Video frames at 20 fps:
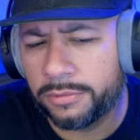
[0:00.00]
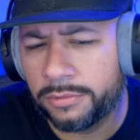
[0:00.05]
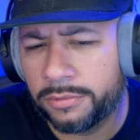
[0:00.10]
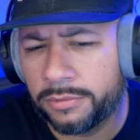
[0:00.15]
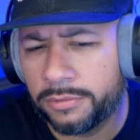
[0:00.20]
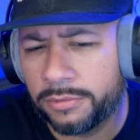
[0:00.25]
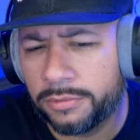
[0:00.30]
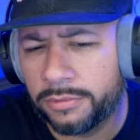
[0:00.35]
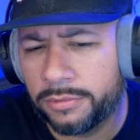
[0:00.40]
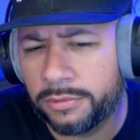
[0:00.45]

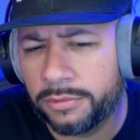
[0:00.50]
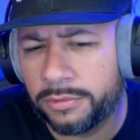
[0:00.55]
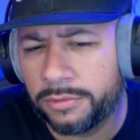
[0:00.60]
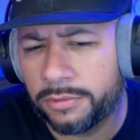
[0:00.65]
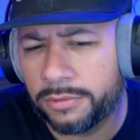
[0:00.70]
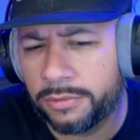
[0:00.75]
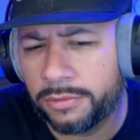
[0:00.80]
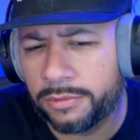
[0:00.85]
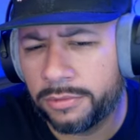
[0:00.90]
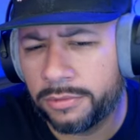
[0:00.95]

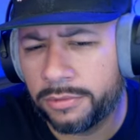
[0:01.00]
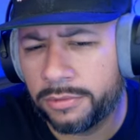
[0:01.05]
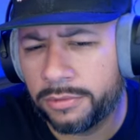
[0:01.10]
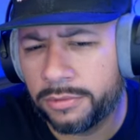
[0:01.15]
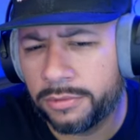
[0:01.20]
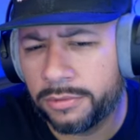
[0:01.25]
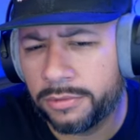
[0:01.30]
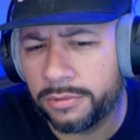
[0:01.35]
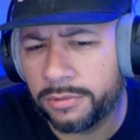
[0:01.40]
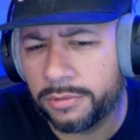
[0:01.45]

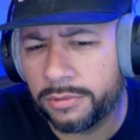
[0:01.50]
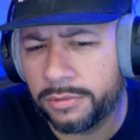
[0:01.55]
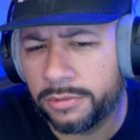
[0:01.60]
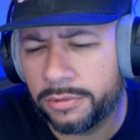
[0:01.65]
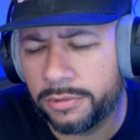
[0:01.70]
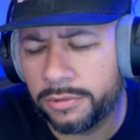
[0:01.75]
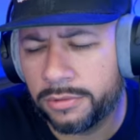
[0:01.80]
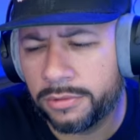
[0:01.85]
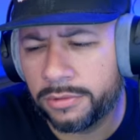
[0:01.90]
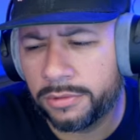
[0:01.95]

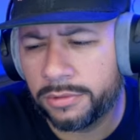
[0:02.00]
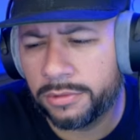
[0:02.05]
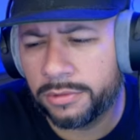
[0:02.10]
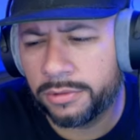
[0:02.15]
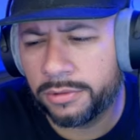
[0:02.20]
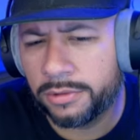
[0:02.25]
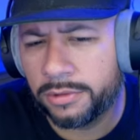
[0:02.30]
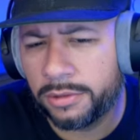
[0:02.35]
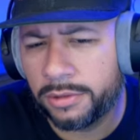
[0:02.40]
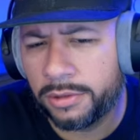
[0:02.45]

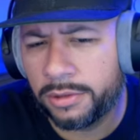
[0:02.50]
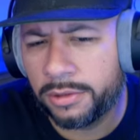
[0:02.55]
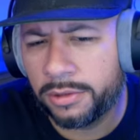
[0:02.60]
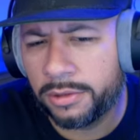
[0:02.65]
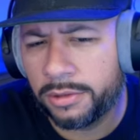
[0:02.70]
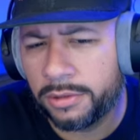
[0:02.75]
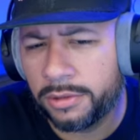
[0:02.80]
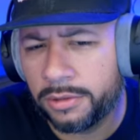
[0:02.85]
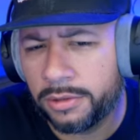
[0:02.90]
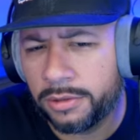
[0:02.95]

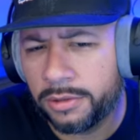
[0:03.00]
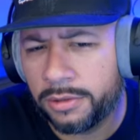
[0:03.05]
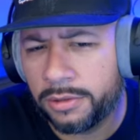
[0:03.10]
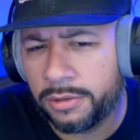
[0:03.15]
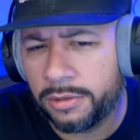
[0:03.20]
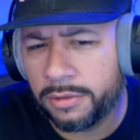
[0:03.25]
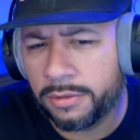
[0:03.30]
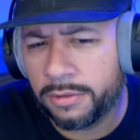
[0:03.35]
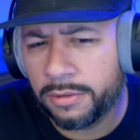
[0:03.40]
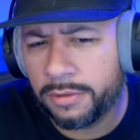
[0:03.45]

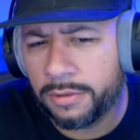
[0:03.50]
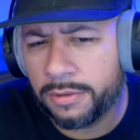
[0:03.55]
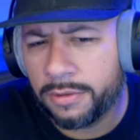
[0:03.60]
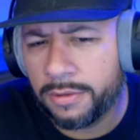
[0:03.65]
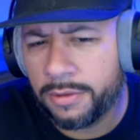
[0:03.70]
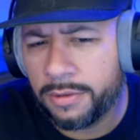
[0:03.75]
The person shown says nothing.